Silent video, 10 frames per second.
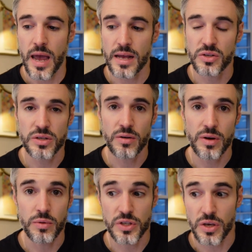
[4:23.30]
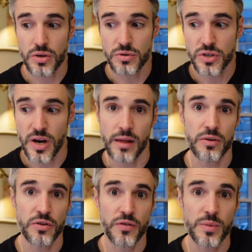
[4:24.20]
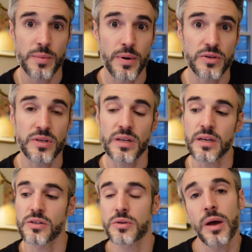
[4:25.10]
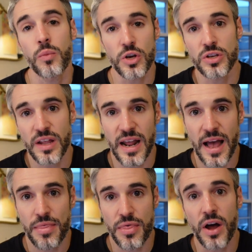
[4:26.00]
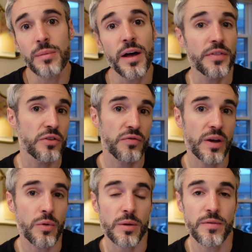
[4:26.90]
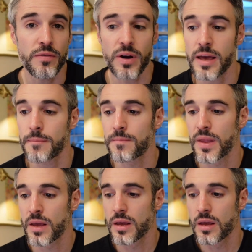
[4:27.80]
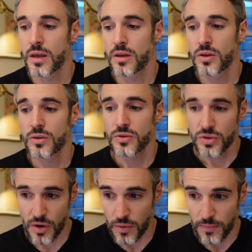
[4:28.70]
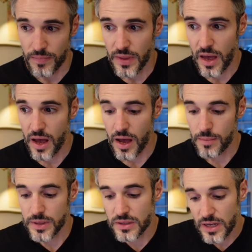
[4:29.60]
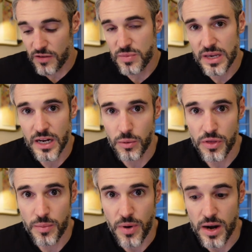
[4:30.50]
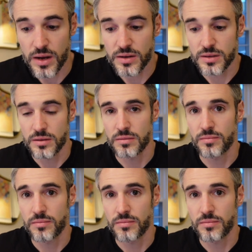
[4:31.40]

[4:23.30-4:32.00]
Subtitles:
And so it was a huge challenge for me personally. And so I wish that I had thought about this framework beforehand. So instead of beginning with the product,